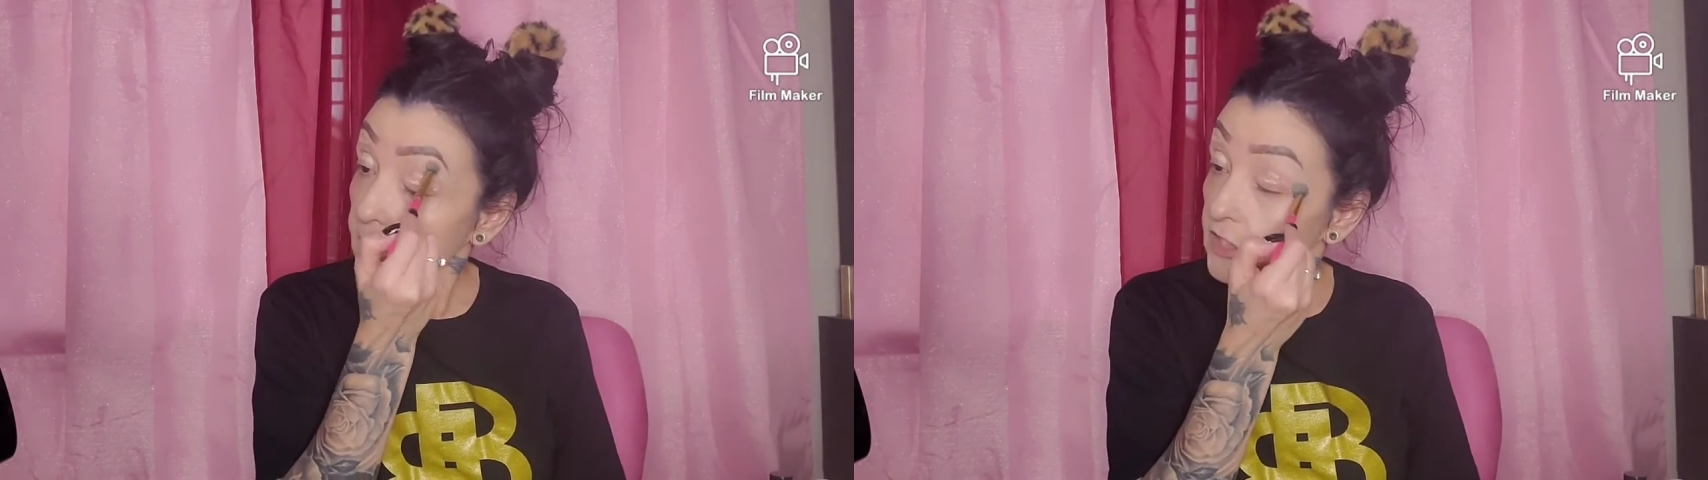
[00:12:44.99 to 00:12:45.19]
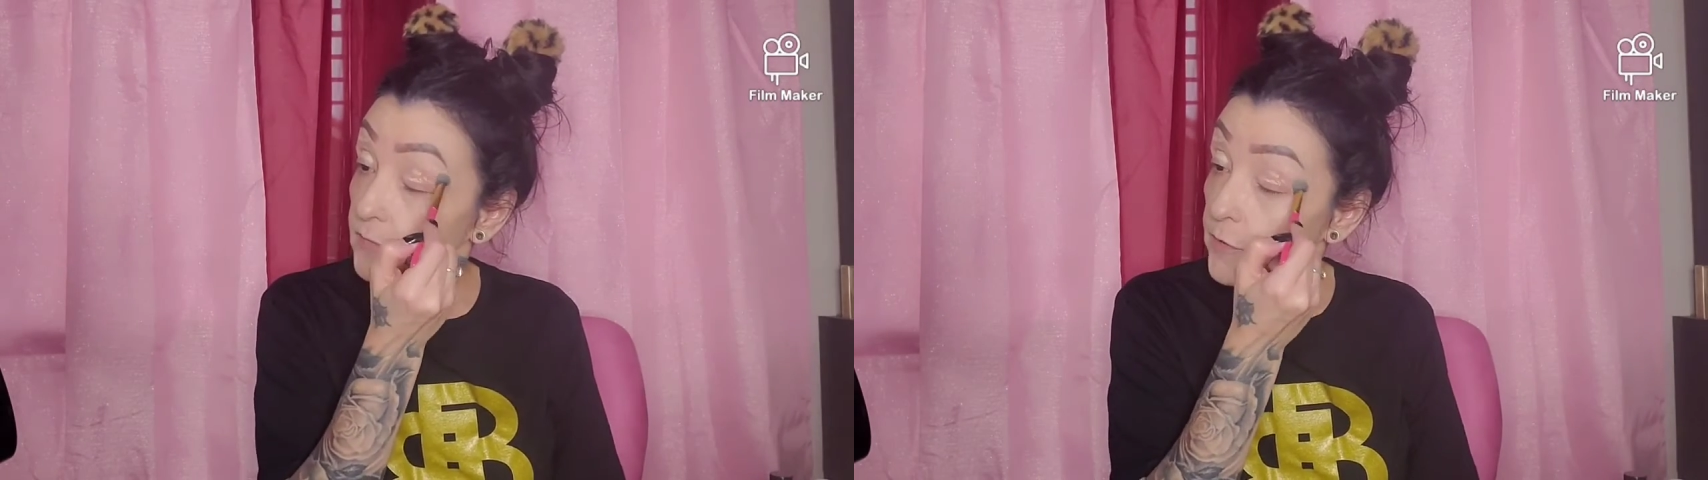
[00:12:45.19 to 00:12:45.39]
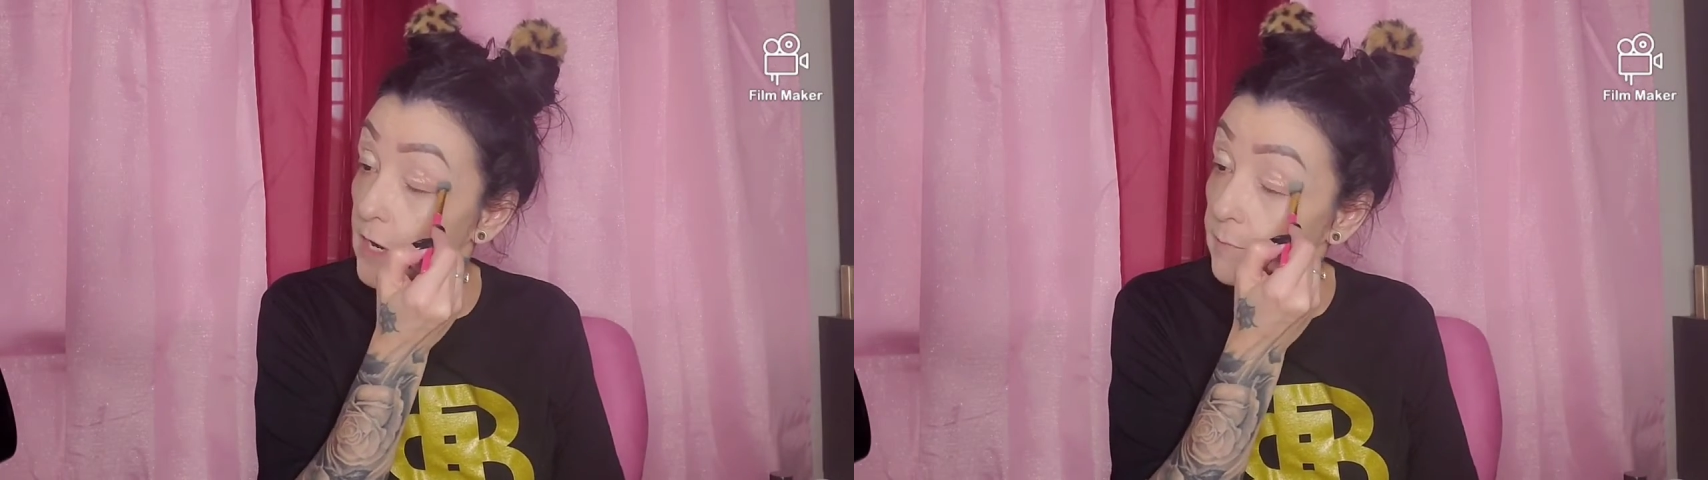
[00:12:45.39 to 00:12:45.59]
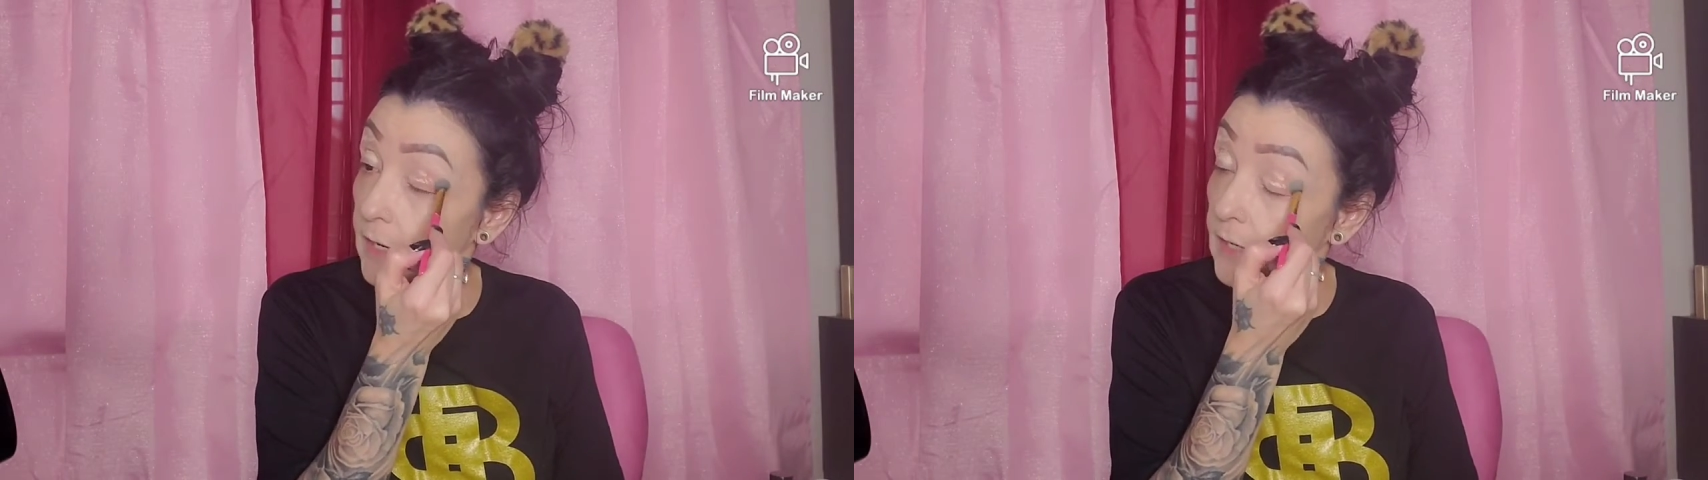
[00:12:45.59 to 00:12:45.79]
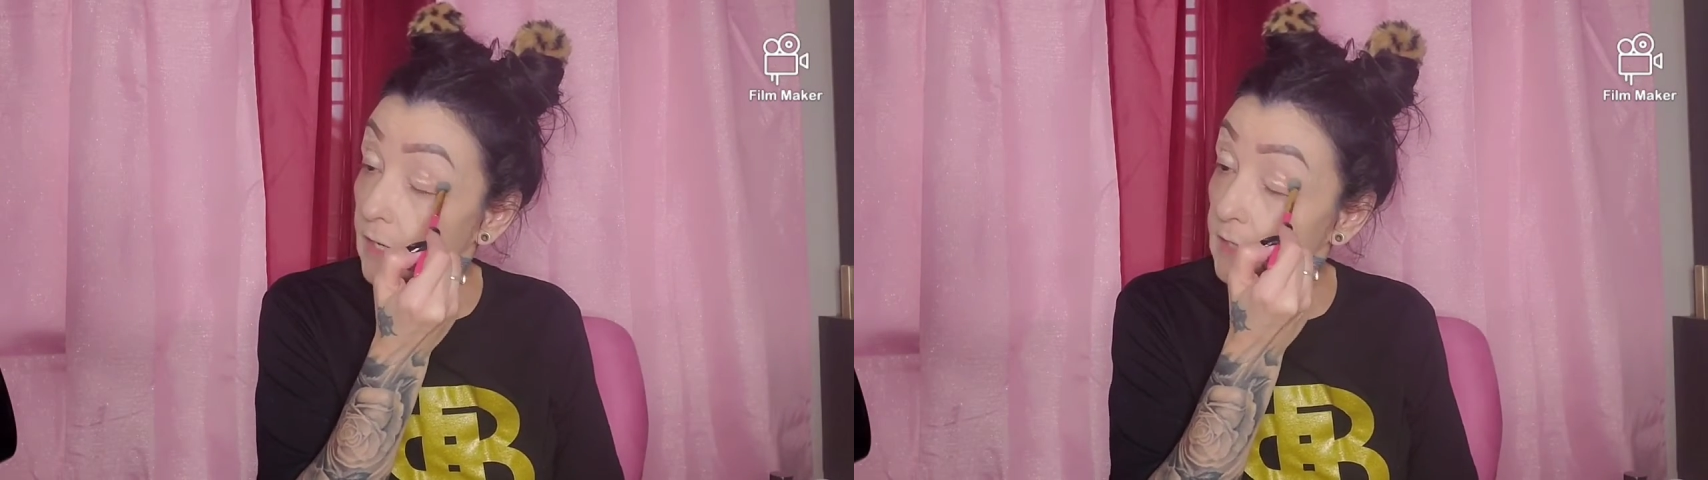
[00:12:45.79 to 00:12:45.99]
I just prime
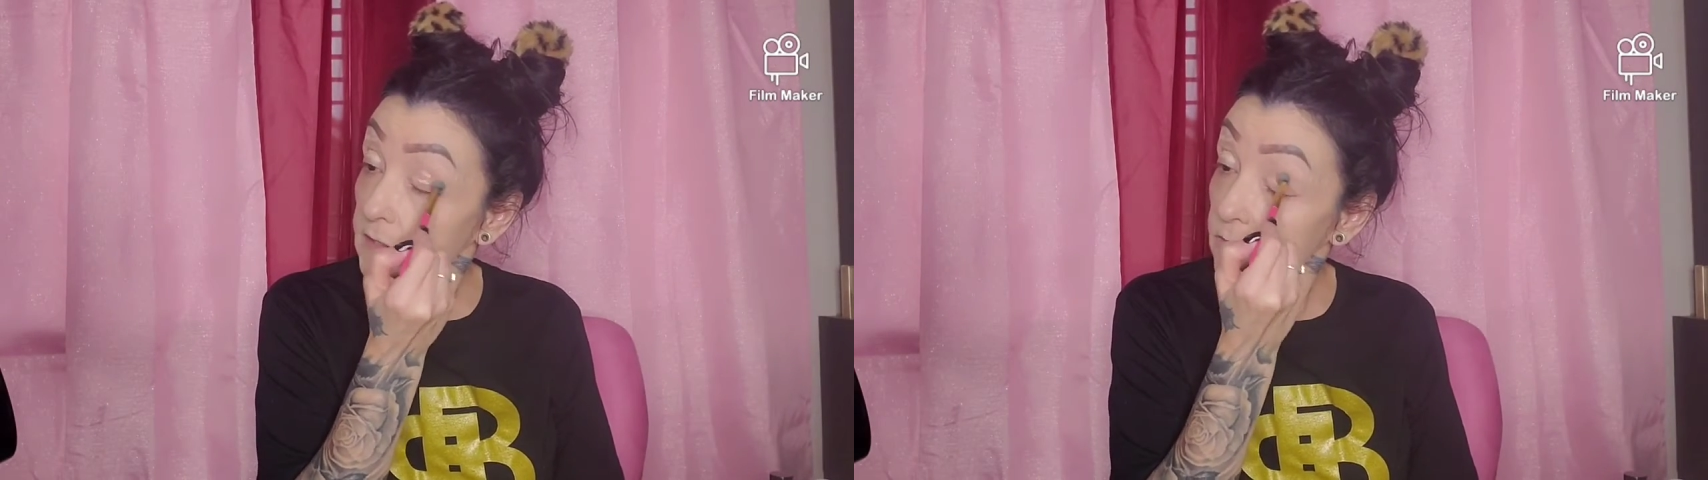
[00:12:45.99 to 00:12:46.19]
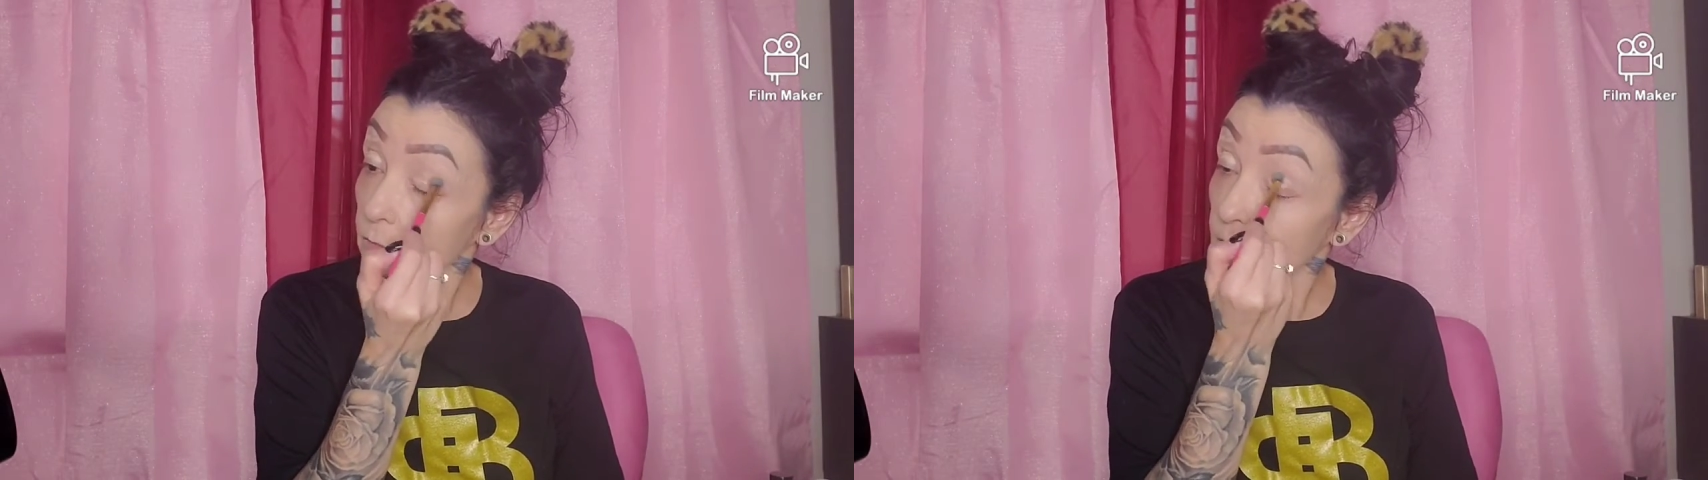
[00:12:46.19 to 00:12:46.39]
my eyes